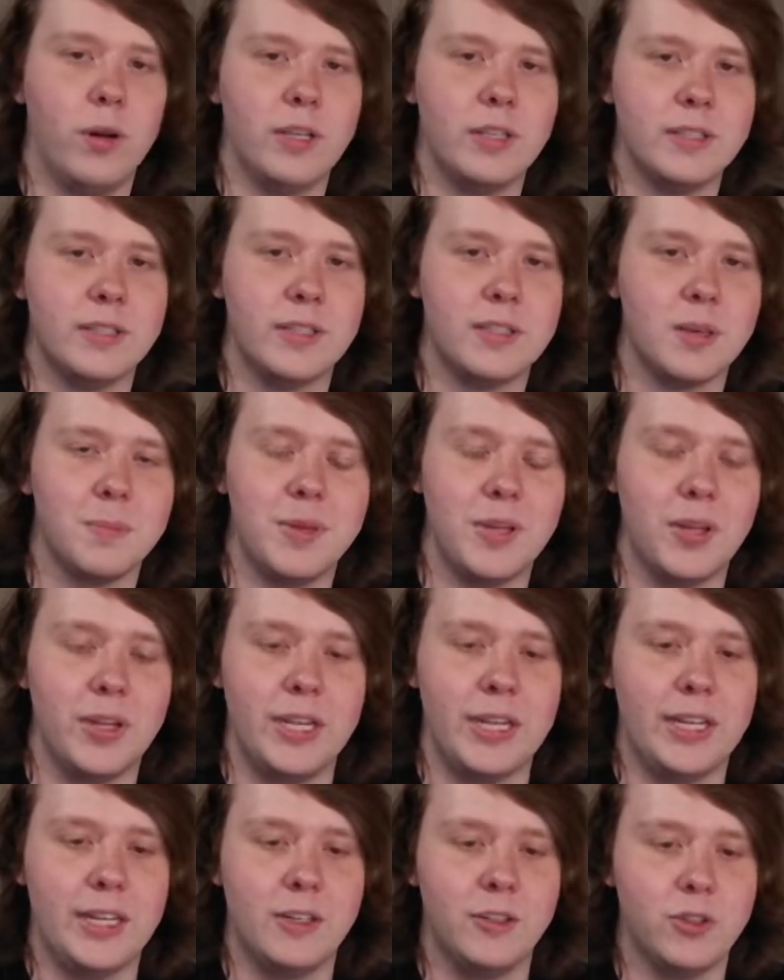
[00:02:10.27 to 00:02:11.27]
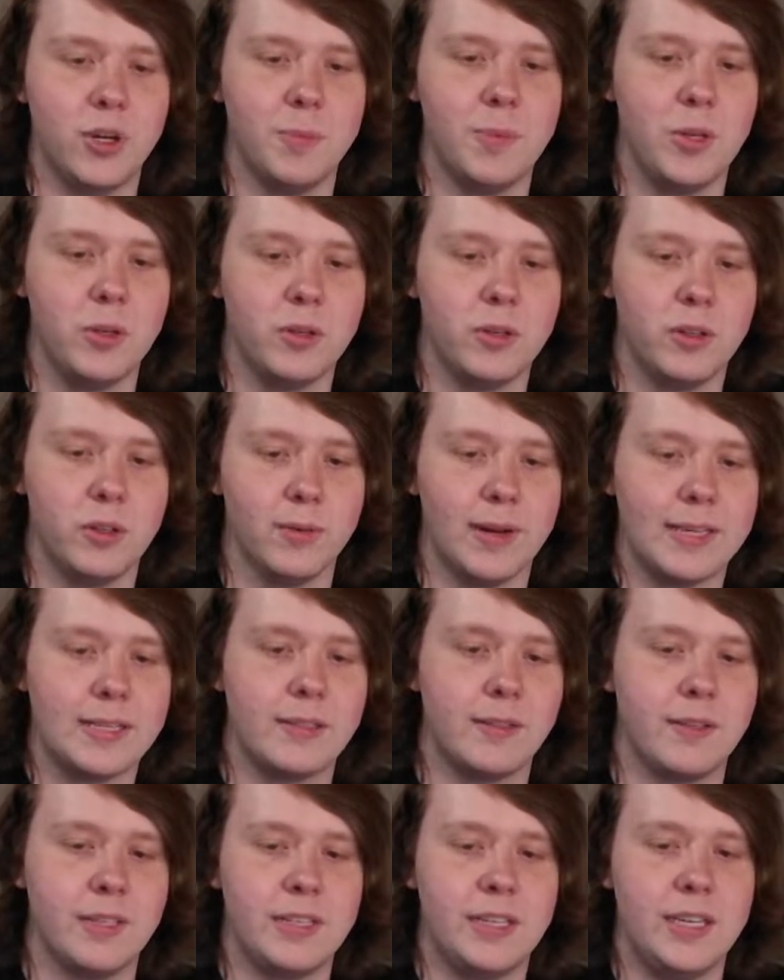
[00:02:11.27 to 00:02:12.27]
What does this ability contribute to the
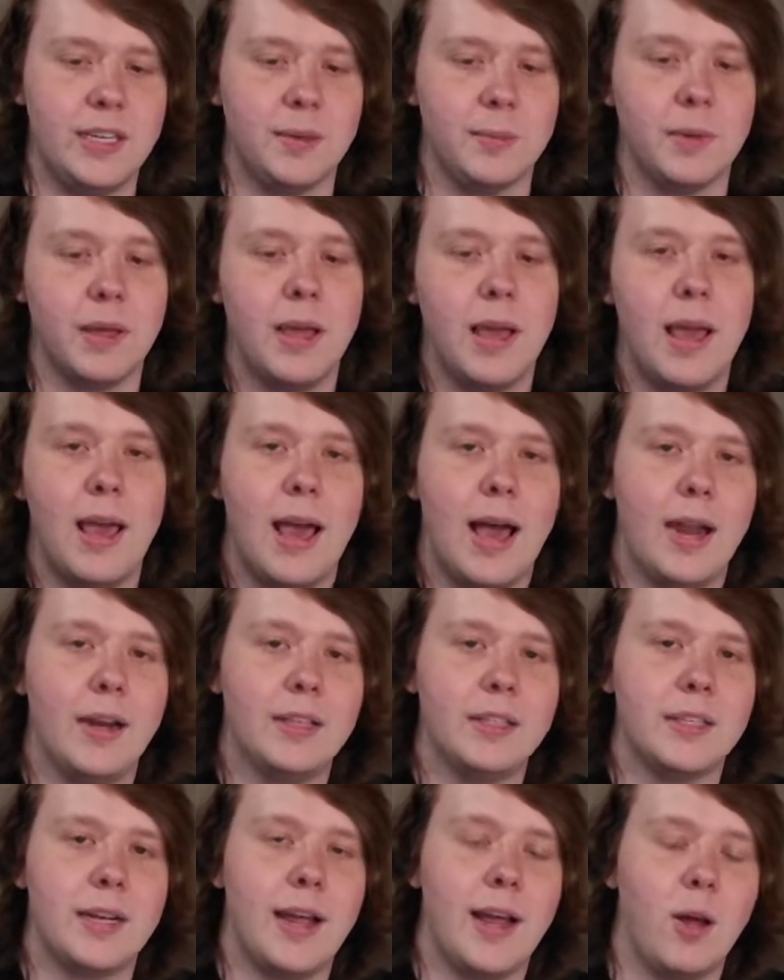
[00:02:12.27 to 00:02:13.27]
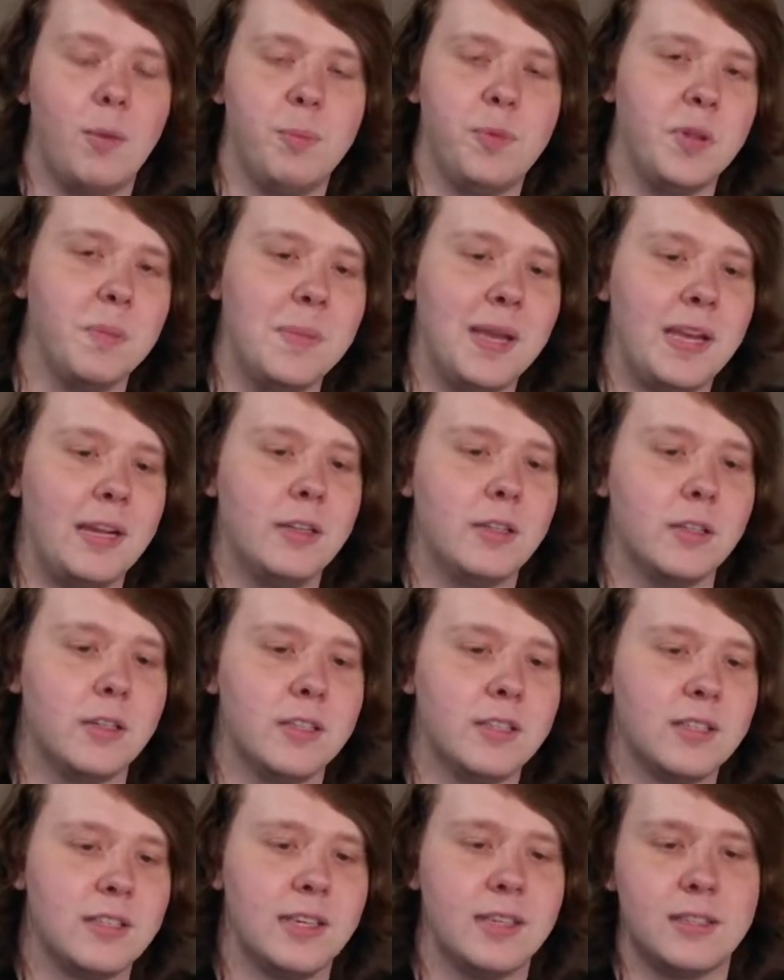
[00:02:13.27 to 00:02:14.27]
rest of the team? How does it help the mage
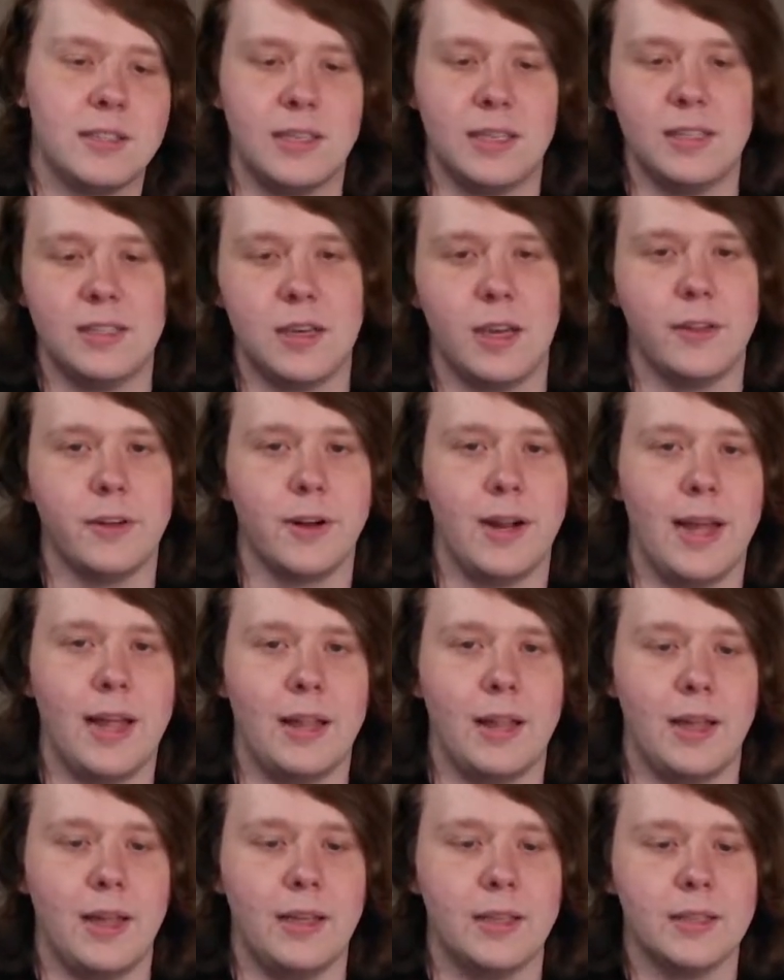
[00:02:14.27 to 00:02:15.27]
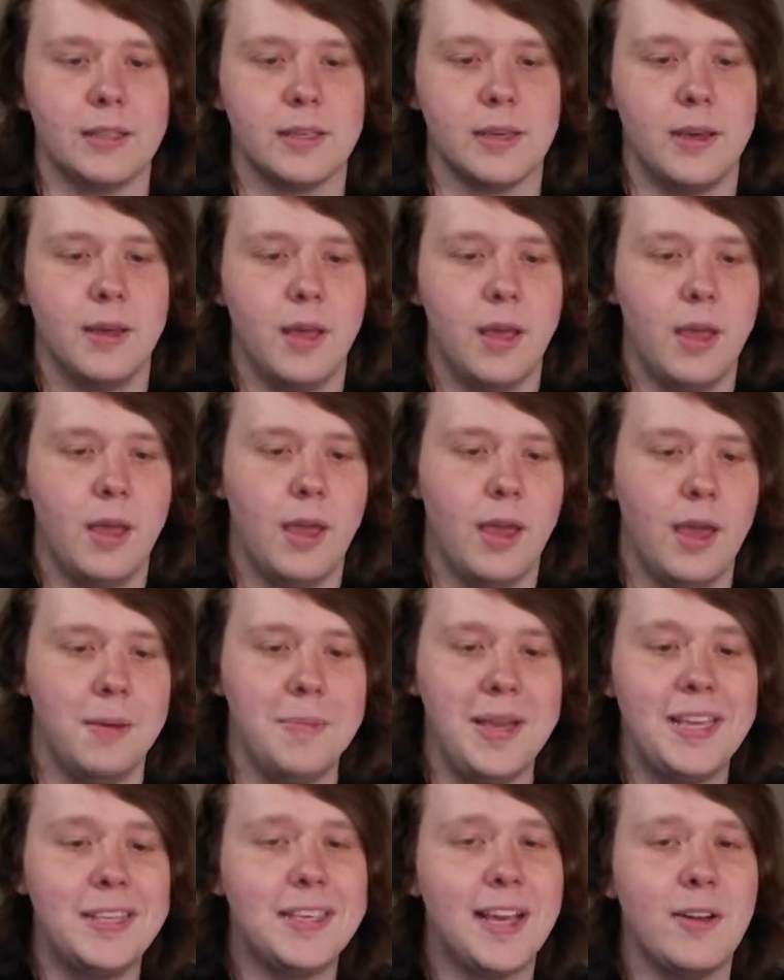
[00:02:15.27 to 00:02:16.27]
assist its other allies?
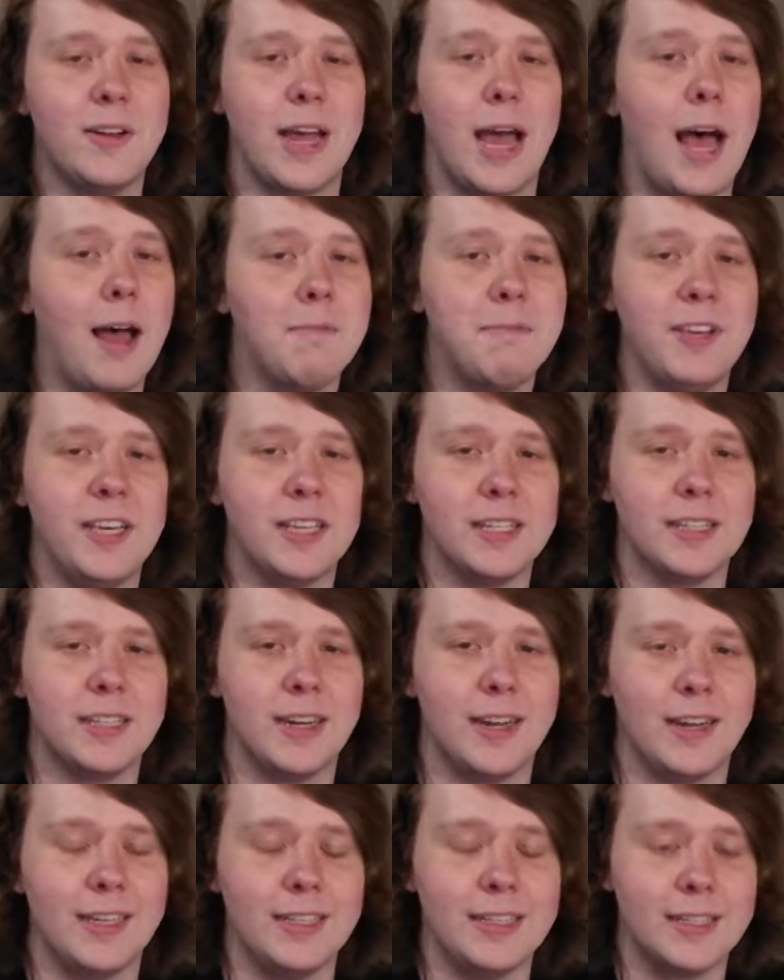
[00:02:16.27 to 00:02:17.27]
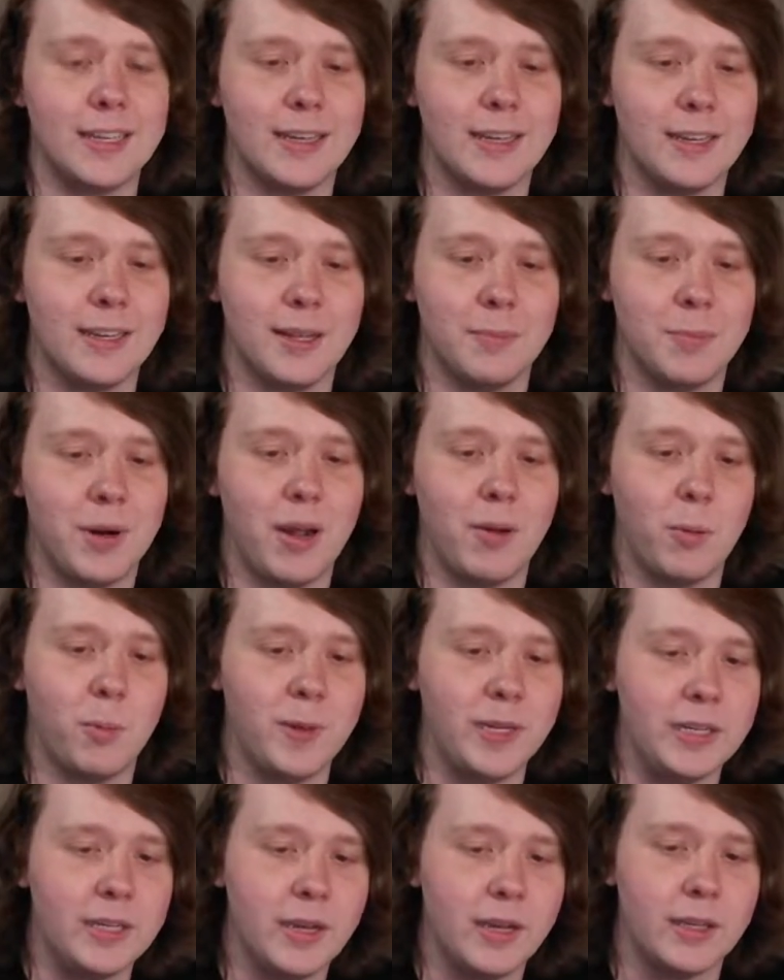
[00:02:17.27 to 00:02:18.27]
It may sound obvious in hindsight, it
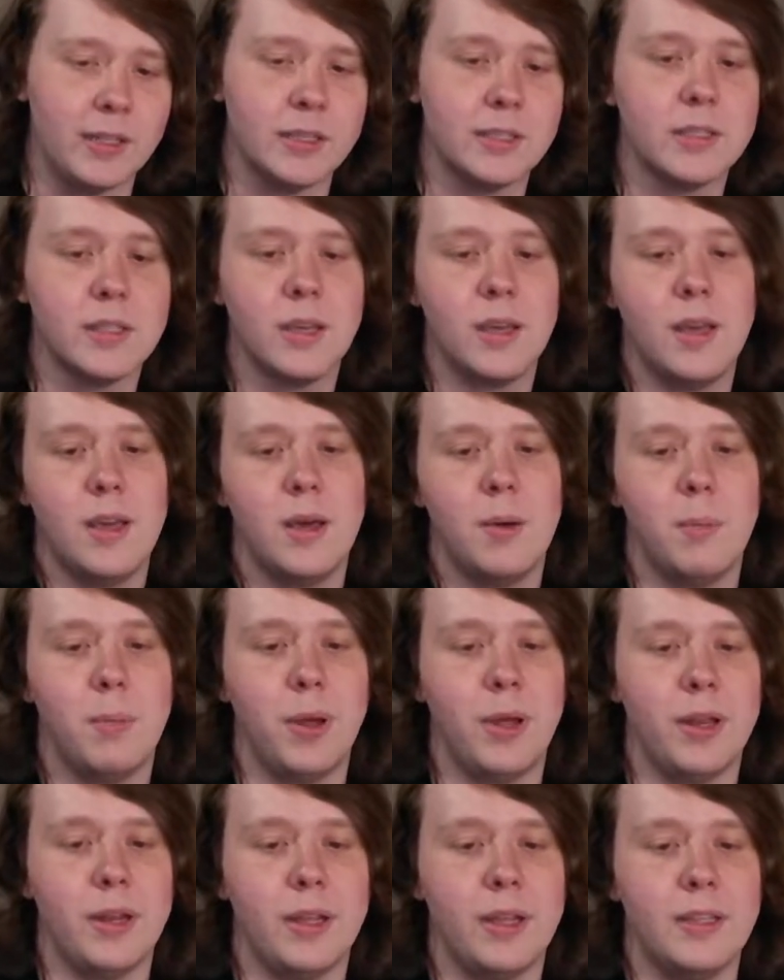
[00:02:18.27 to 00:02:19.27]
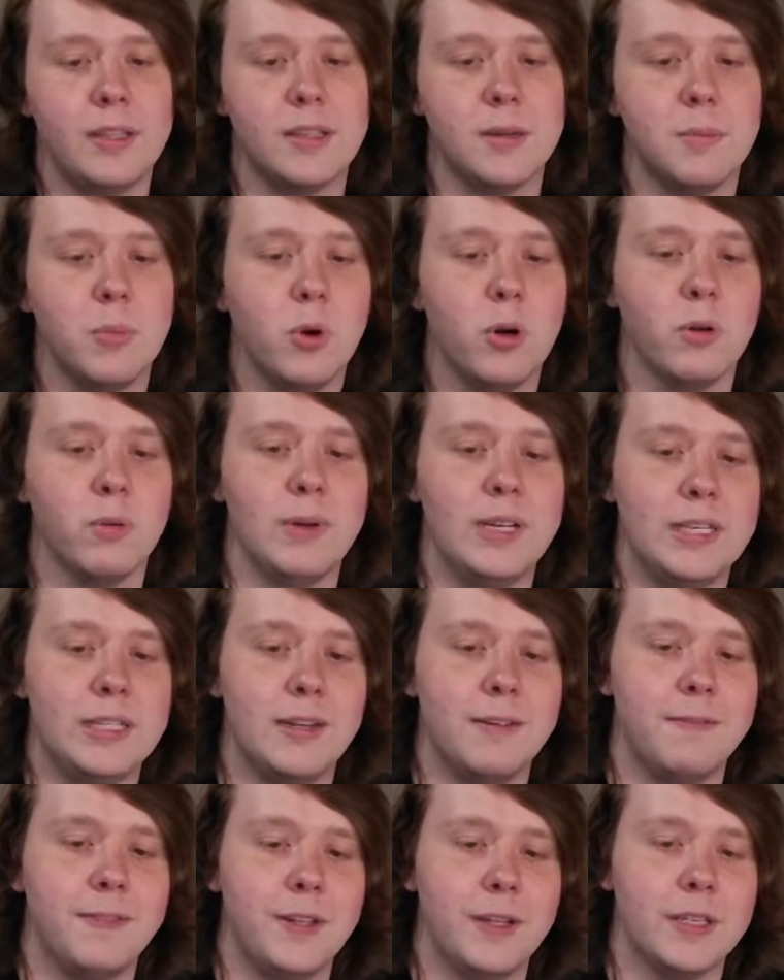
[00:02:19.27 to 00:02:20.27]
probably does, but it's a more
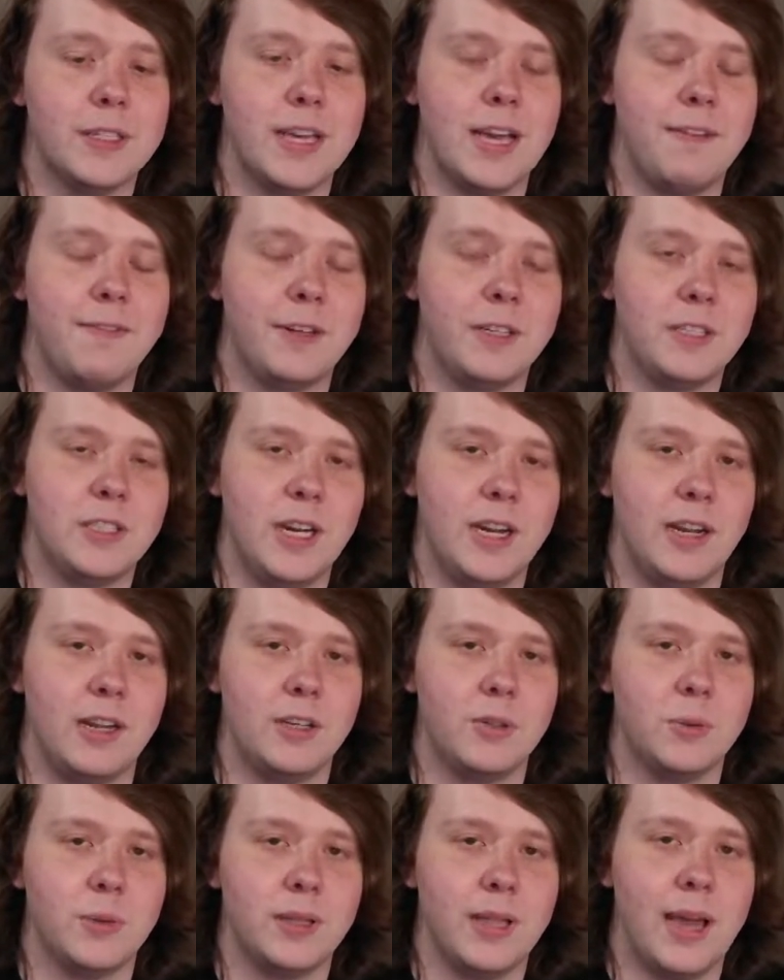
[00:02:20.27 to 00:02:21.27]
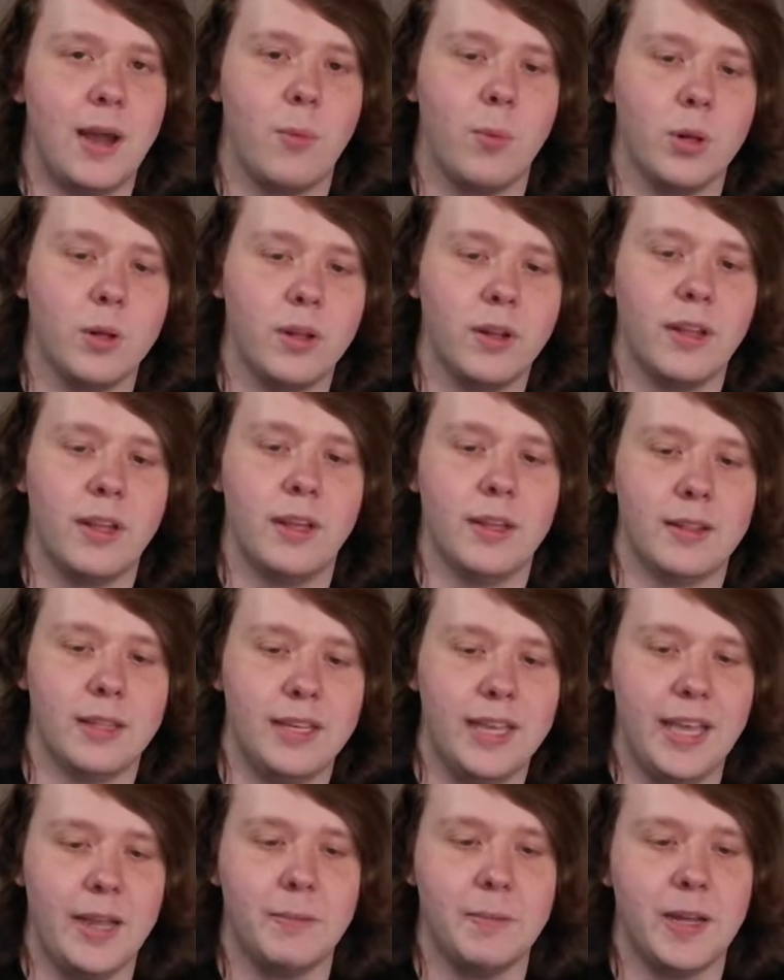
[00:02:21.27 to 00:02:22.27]
recent philosophic change with how we're looking
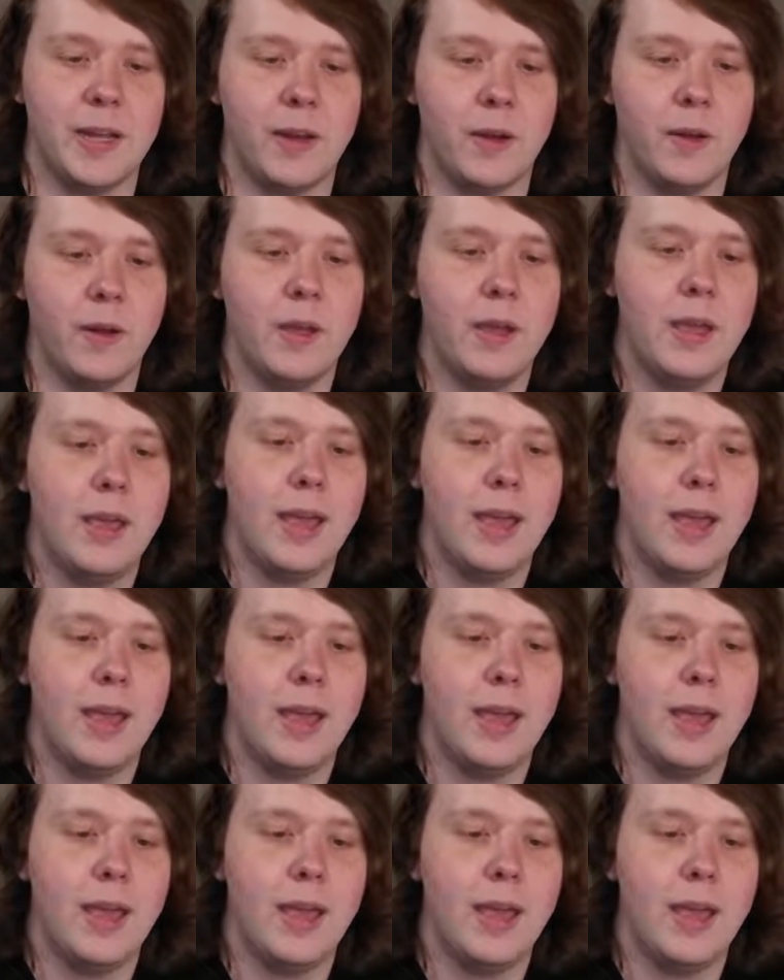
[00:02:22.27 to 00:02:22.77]
at the game now,